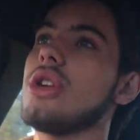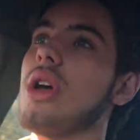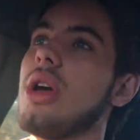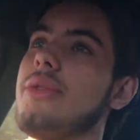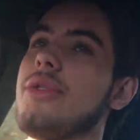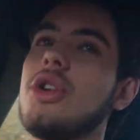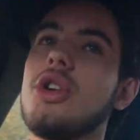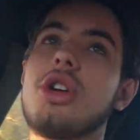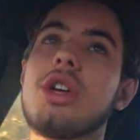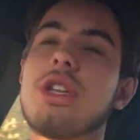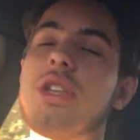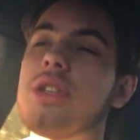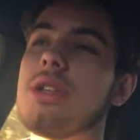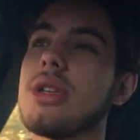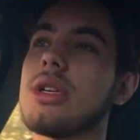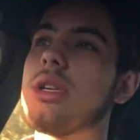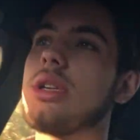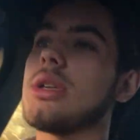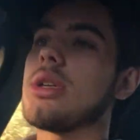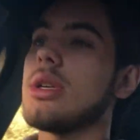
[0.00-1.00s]
if you can...
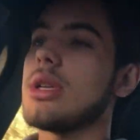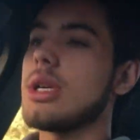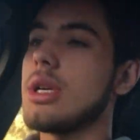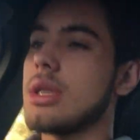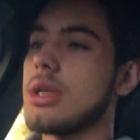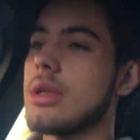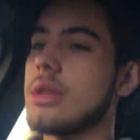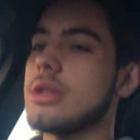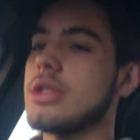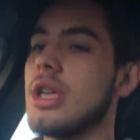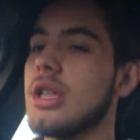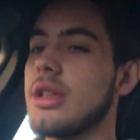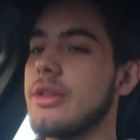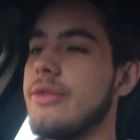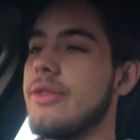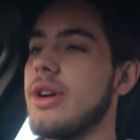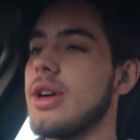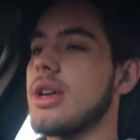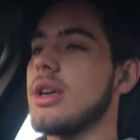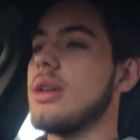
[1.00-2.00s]
Shut the
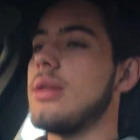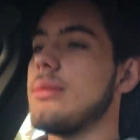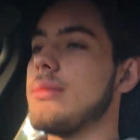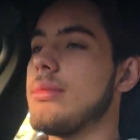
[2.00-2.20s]
fuck up.